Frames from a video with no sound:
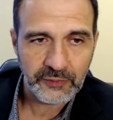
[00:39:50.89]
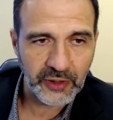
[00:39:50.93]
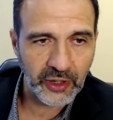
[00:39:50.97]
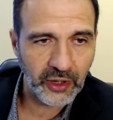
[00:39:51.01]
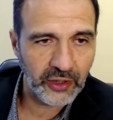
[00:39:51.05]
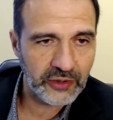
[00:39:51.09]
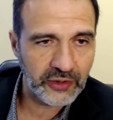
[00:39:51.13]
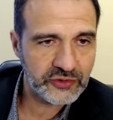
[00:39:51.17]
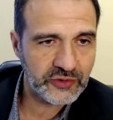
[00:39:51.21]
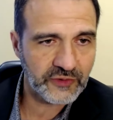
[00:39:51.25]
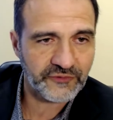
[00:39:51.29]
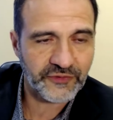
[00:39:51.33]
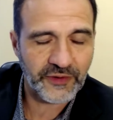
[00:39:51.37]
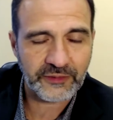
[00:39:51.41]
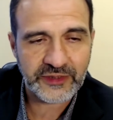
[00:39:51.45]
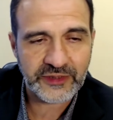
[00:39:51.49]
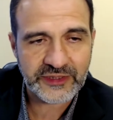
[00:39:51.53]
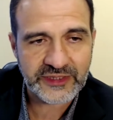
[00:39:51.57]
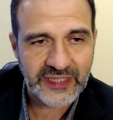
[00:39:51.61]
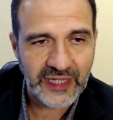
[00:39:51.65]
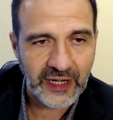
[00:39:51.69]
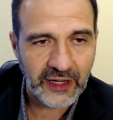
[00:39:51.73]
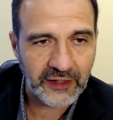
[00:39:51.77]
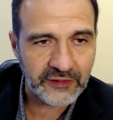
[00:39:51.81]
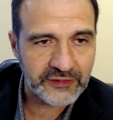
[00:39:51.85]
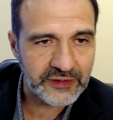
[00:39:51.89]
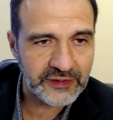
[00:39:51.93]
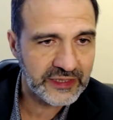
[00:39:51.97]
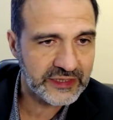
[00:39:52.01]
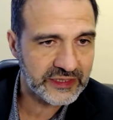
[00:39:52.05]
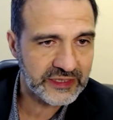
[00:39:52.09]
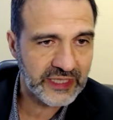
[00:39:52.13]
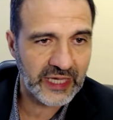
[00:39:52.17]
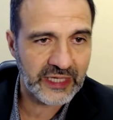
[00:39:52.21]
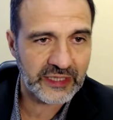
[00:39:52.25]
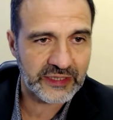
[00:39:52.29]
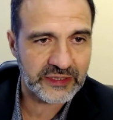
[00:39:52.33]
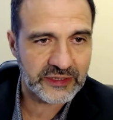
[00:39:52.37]
but also from the surrounding
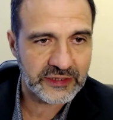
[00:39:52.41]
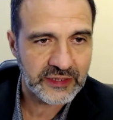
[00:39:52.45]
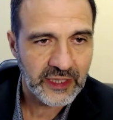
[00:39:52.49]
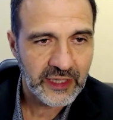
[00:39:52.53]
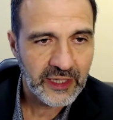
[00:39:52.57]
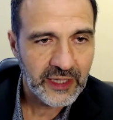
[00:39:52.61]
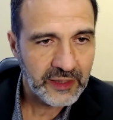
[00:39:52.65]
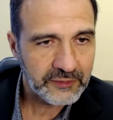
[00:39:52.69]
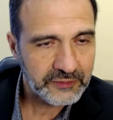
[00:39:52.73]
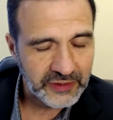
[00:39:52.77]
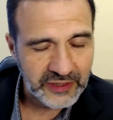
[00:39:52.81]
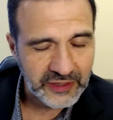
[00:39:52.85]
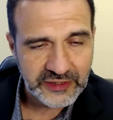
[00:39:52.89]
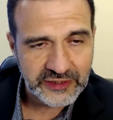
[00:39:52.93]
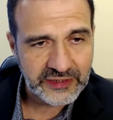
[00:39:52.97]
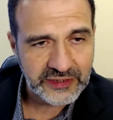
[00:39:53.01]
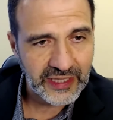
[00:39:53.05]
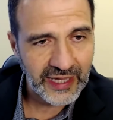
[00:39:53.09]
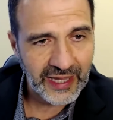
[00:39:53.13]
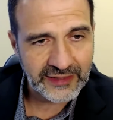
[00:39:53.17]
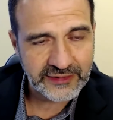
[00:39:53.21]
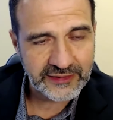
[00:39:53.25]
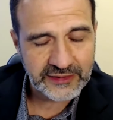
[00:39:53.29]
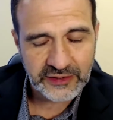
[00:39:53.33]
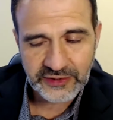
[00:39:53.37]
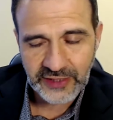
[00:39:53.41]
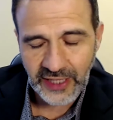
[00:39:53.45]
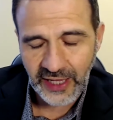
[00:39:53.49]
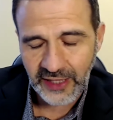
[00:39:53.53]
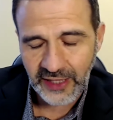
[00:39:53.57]
states. Because at the